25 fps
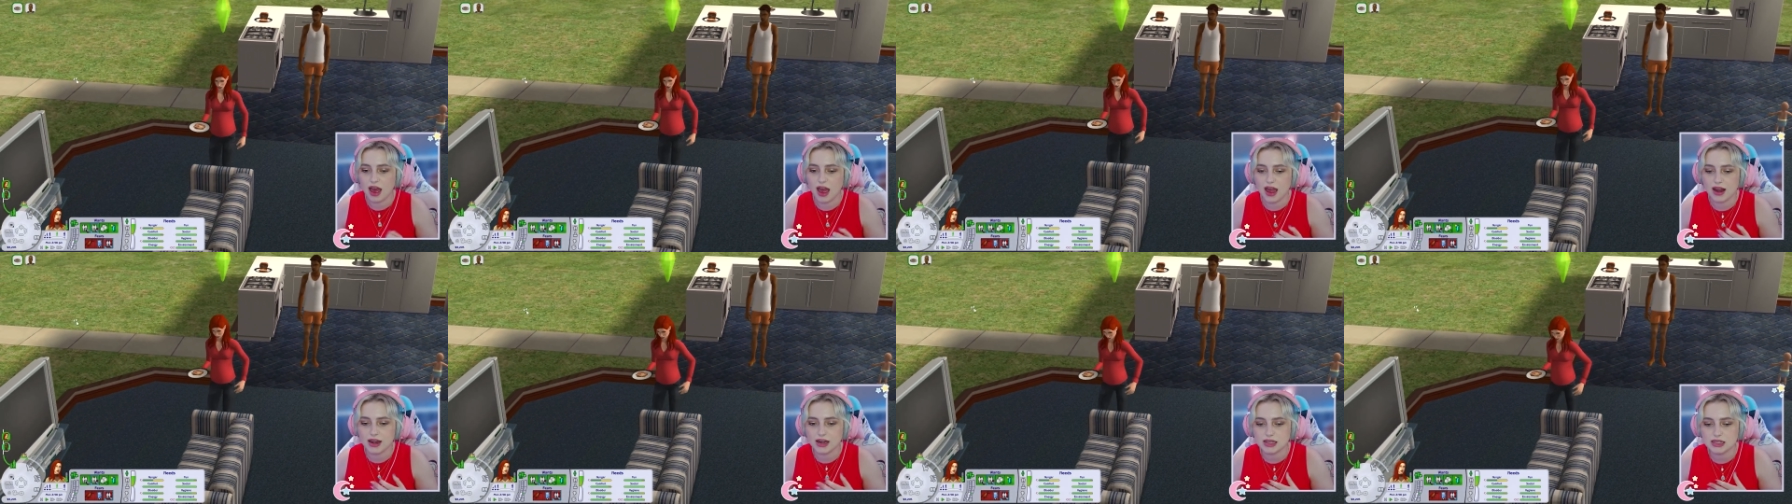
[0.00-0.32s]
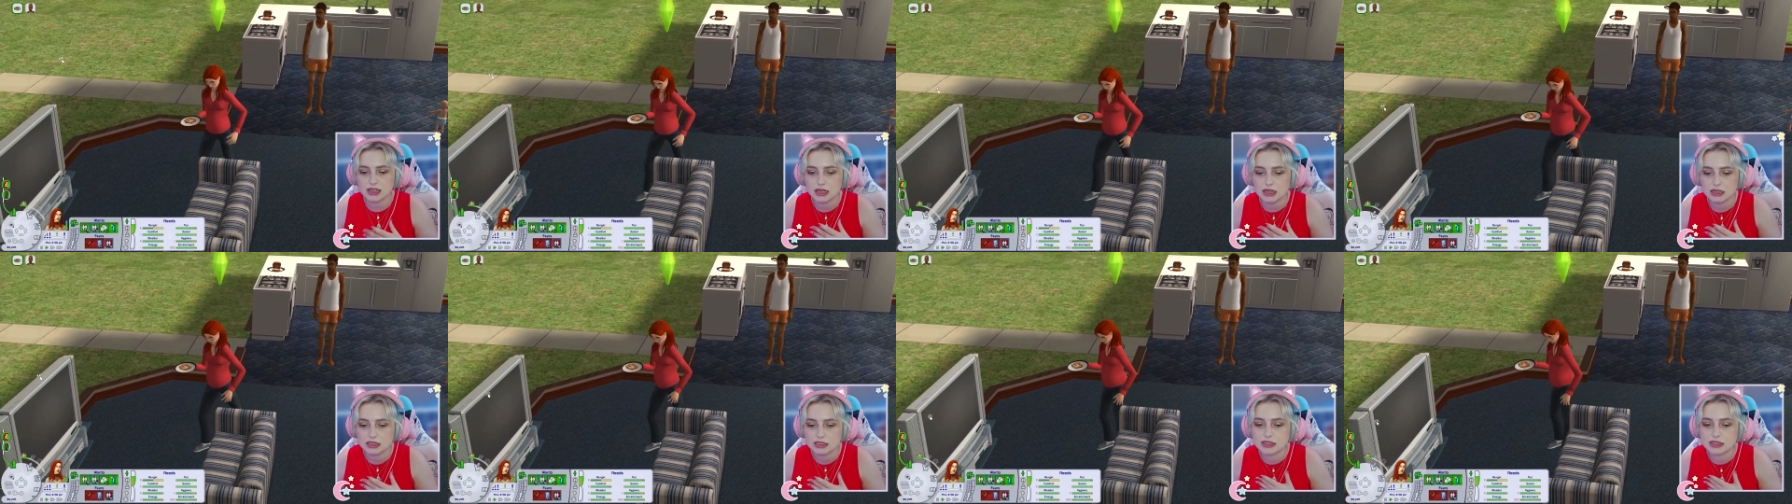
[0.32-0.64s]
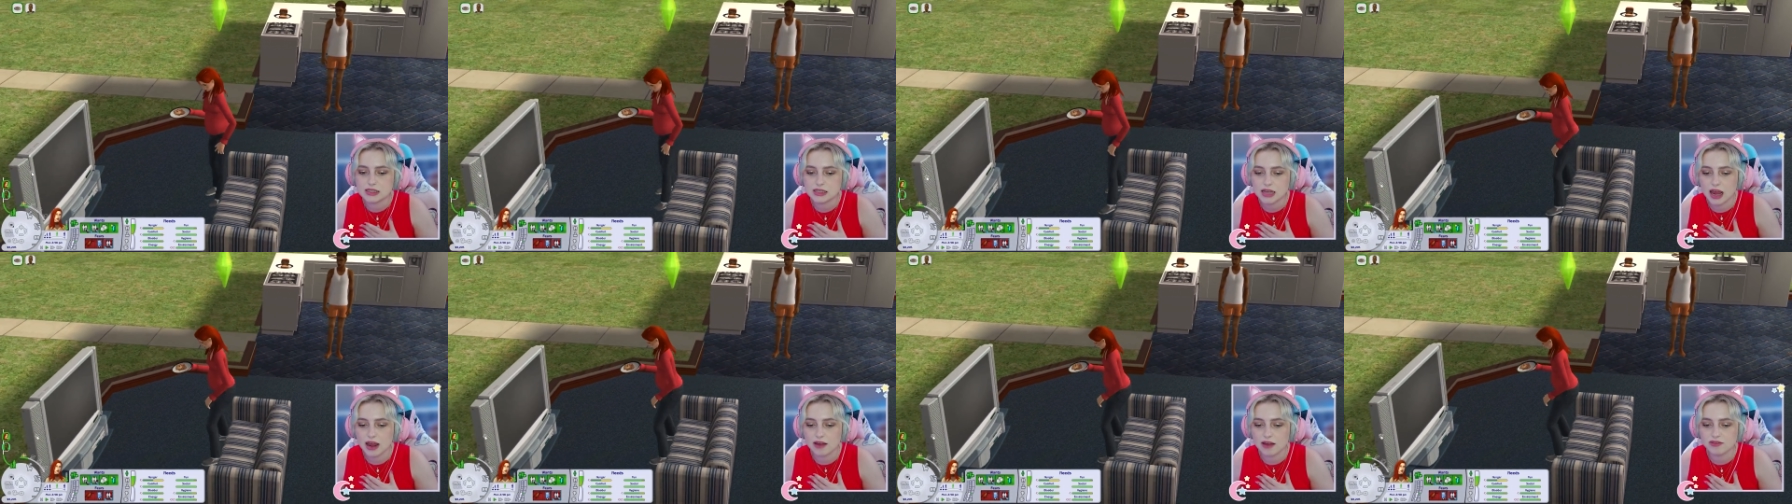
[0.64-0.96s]
and it has
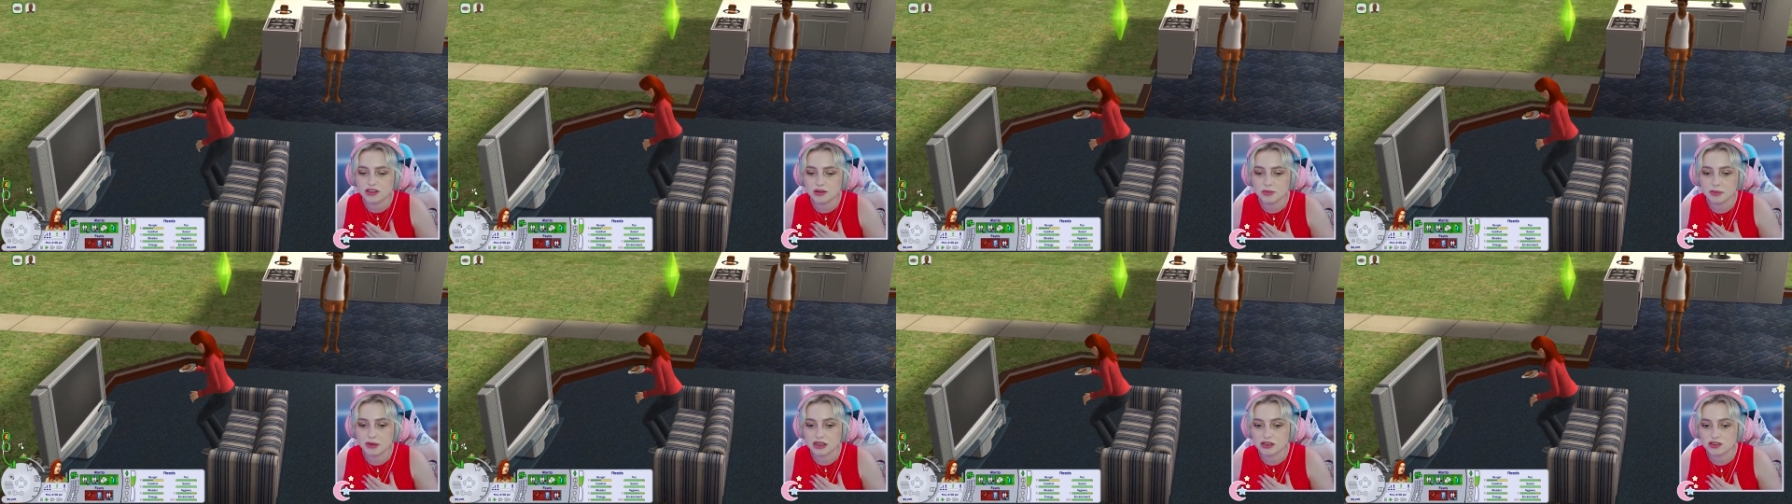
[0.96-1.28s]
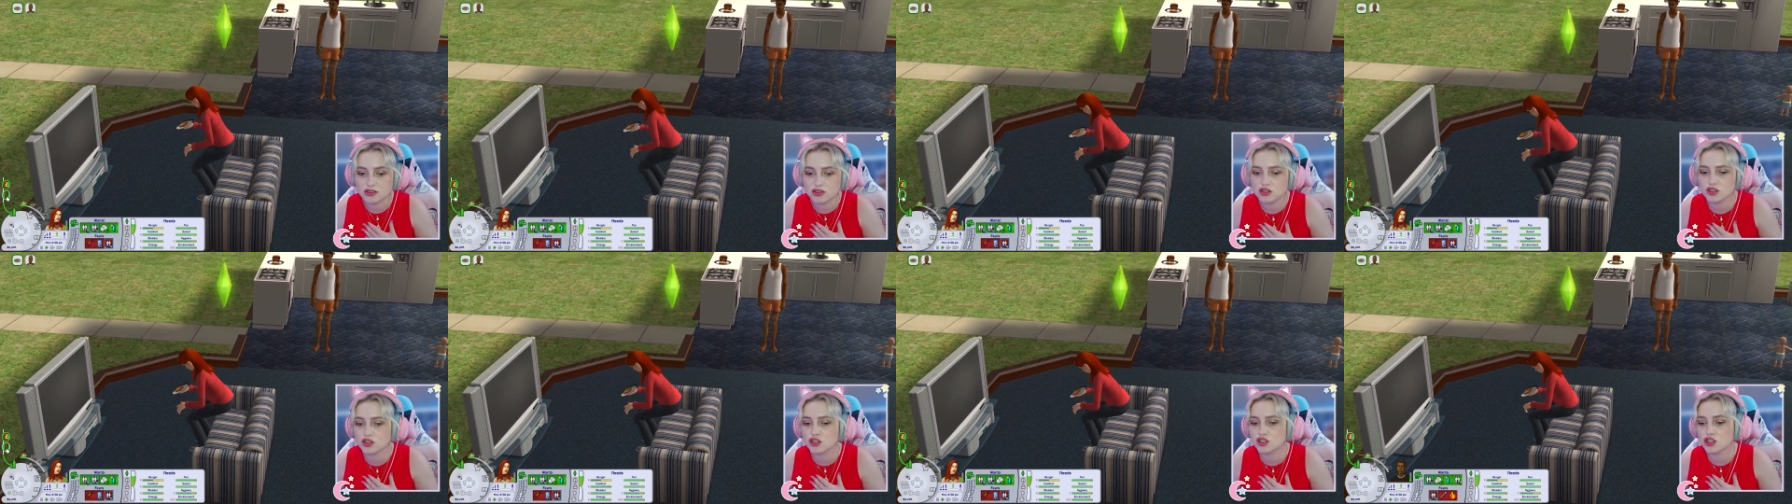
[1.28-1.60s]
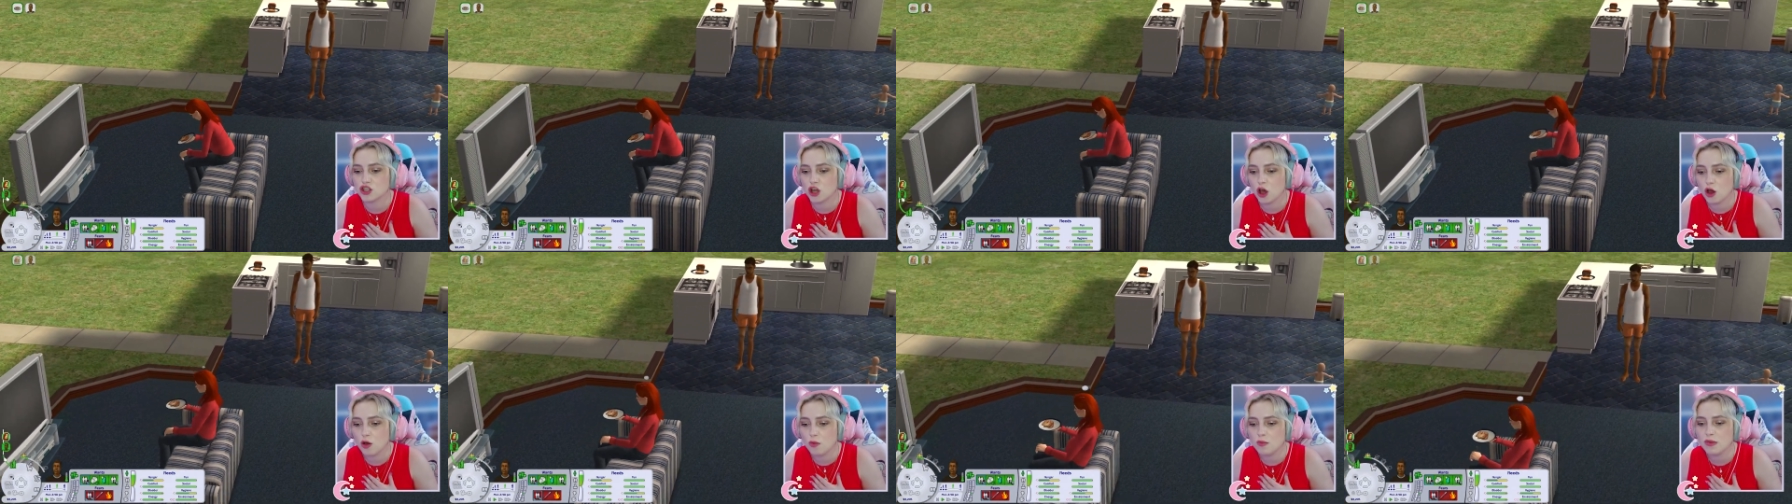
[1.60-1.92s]
saved me
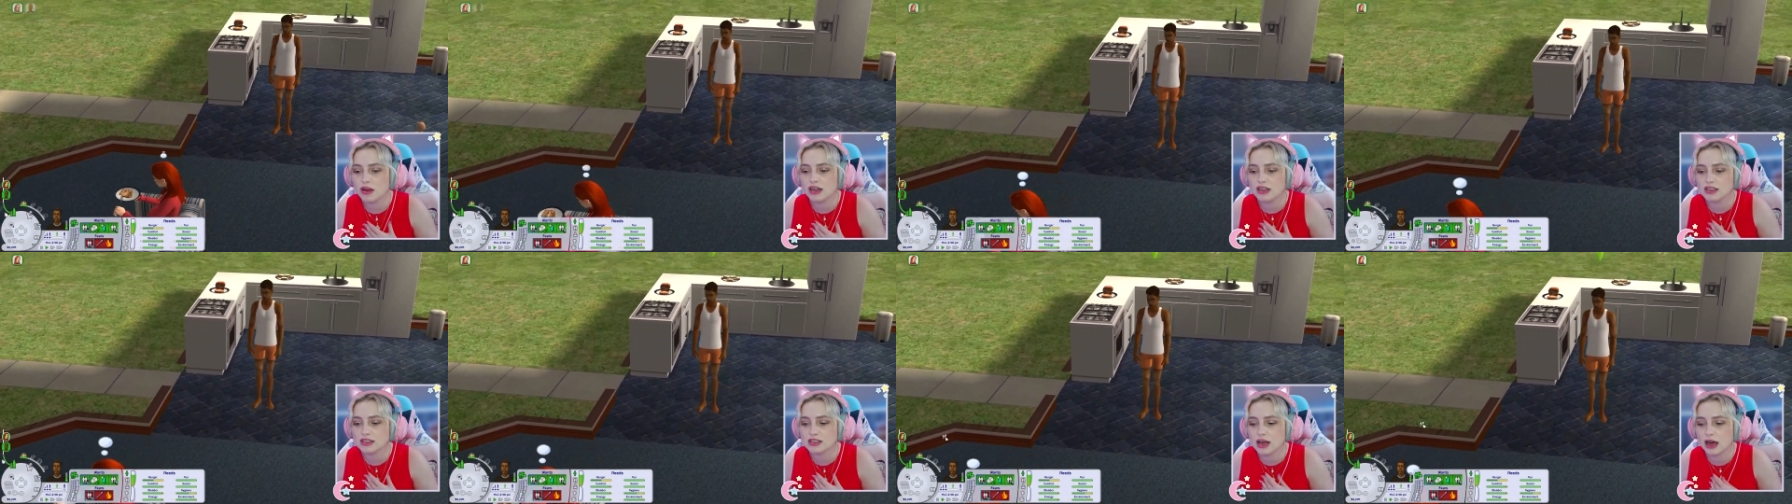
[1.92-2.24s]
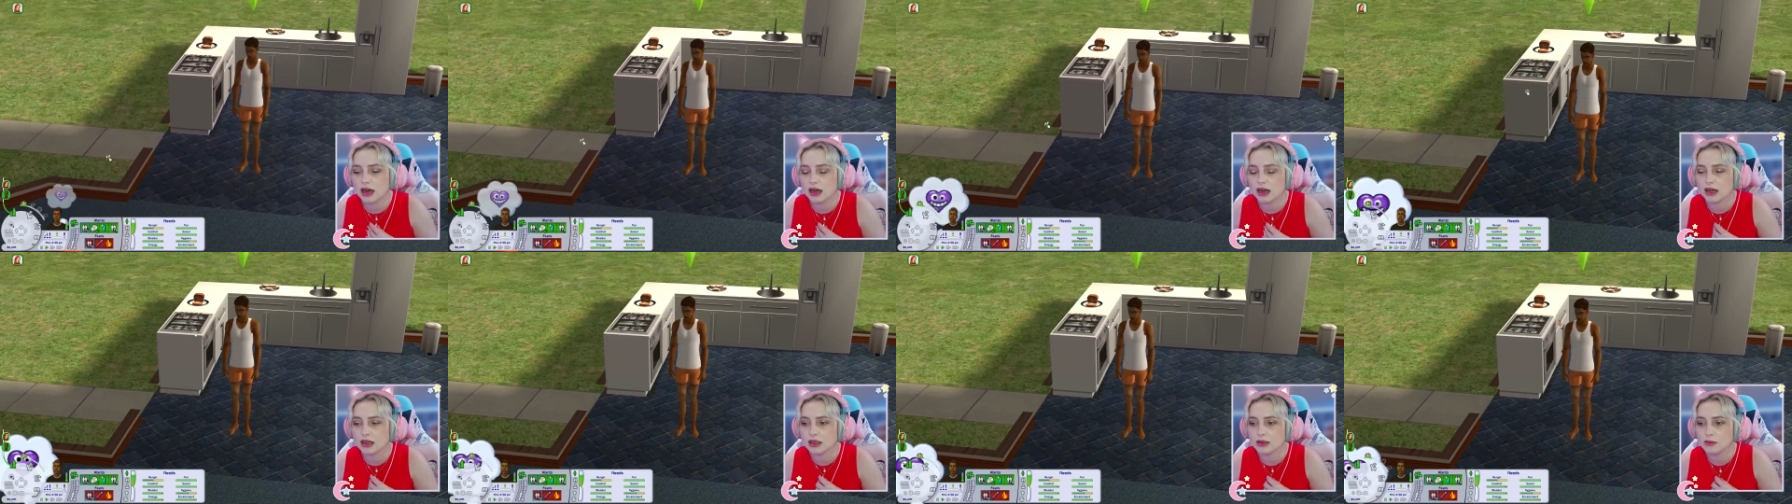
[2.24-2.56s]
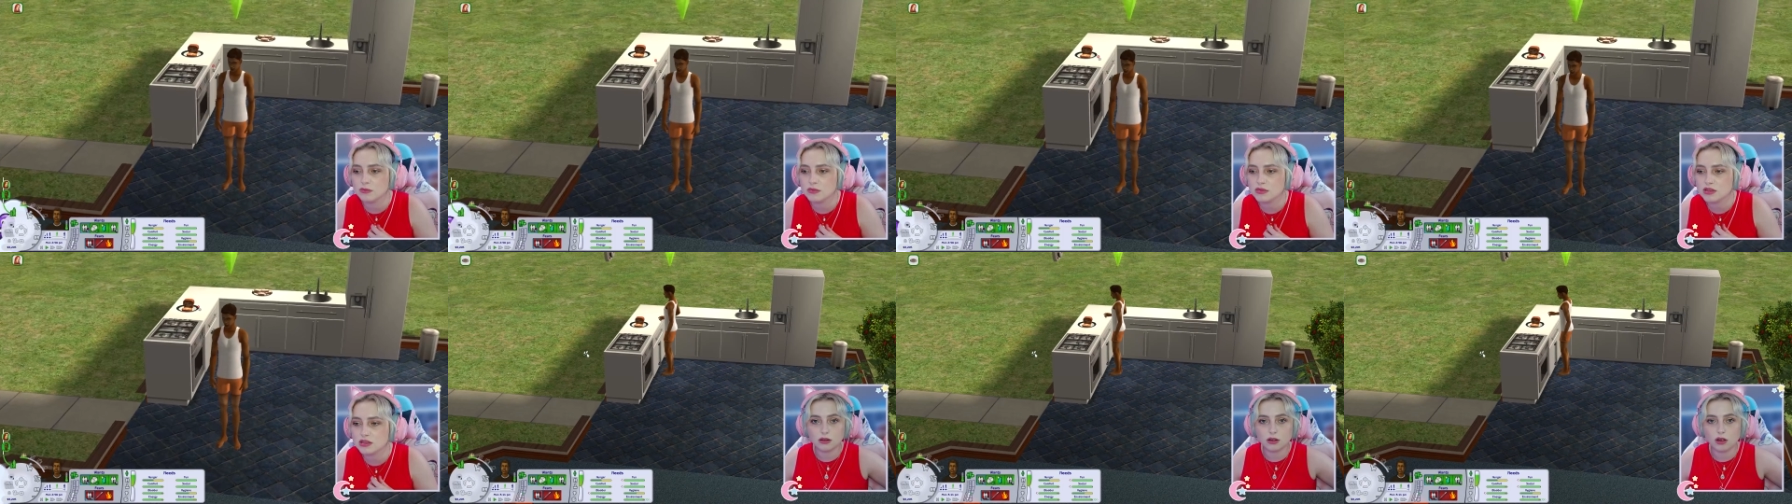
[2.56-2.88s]
so many
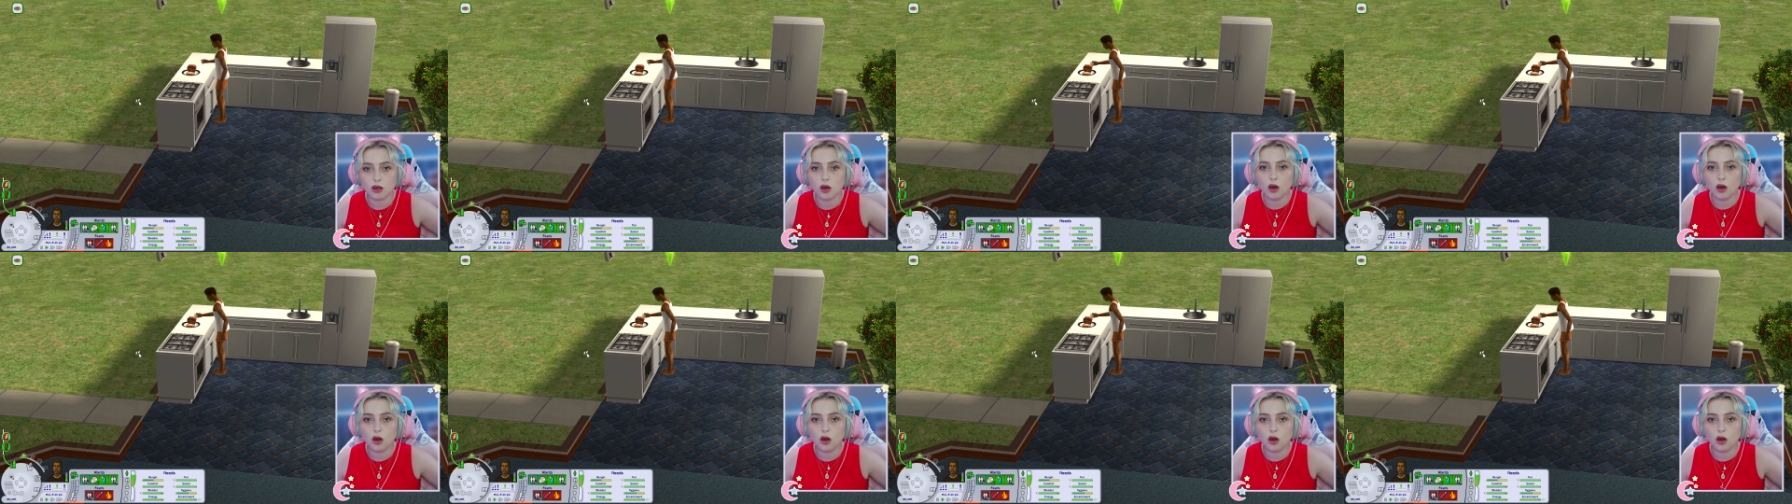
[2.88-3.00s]
times.